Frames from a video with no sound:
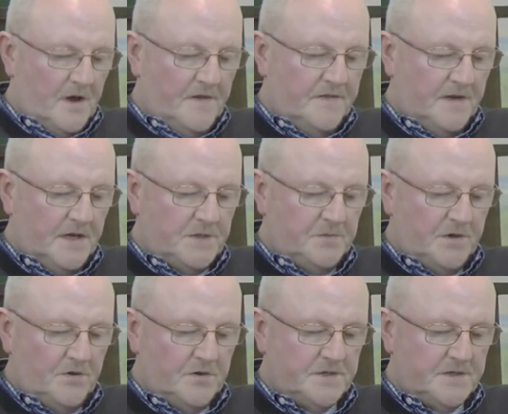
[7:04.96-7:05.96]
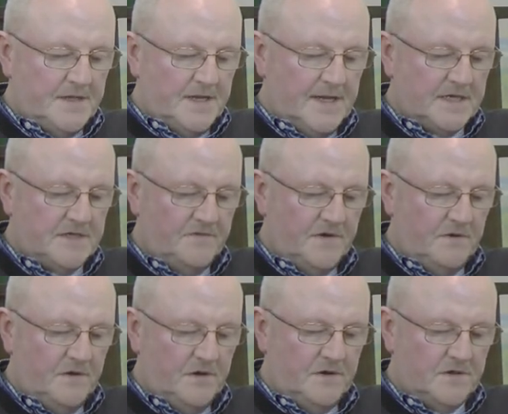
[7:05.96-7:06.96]
I think it's because in the last few
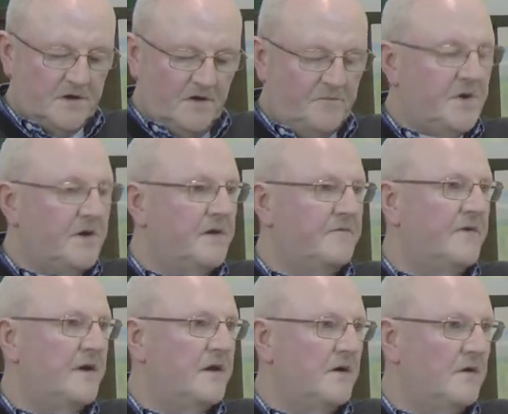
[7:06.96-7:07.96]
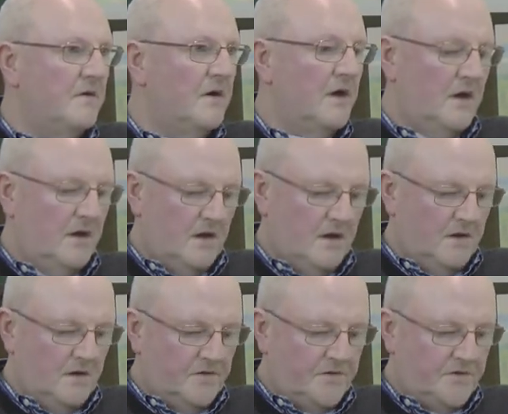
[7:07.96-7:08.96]
years I've been very ill
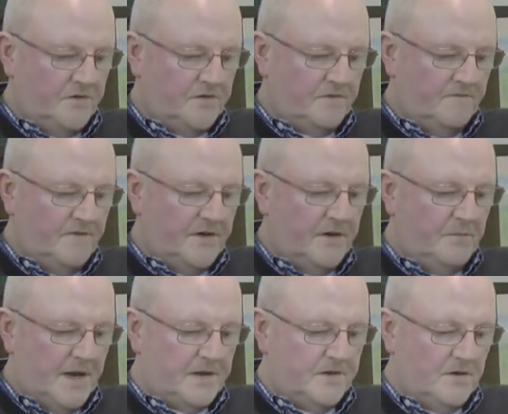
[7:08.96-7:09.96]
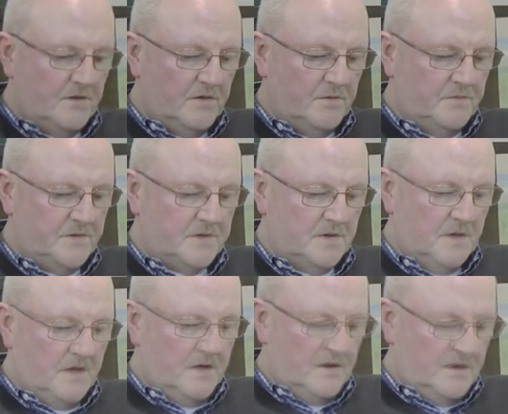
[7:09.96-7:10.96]
and gone through some very bad times.
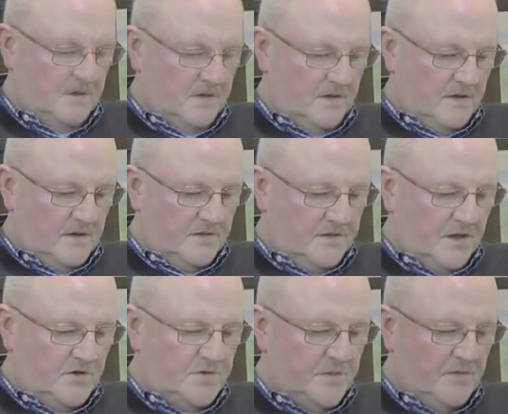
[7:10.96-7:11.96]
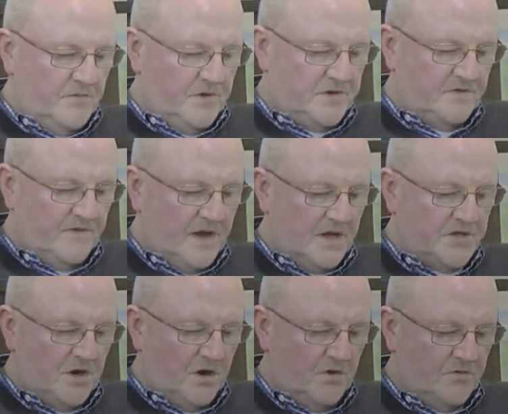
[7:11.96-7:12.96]
Those memories of our
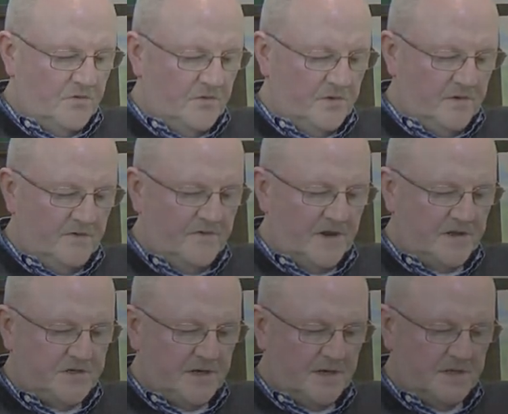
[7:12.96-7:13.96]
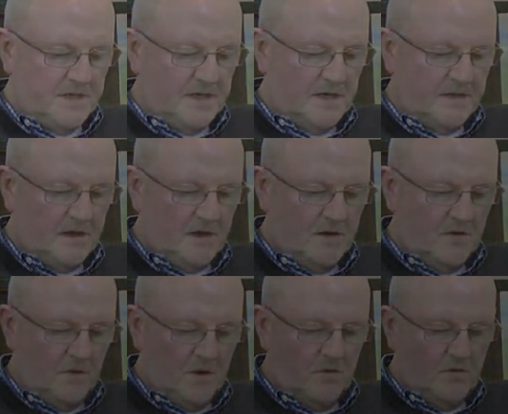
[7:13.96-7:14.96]
childhood adventure together
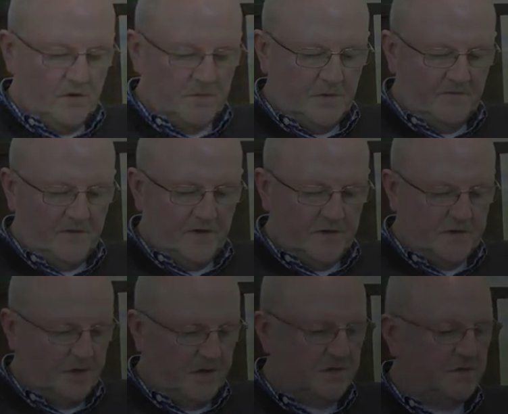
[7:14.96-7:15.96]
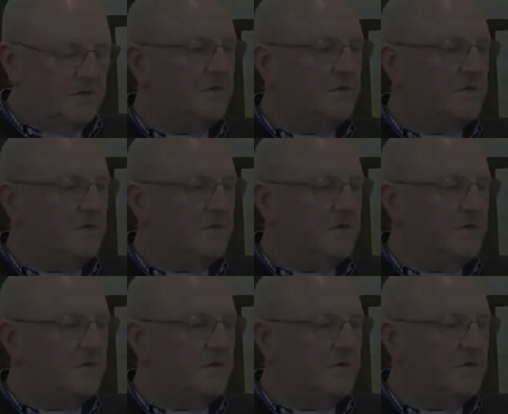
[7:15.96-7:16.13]
will always be very special.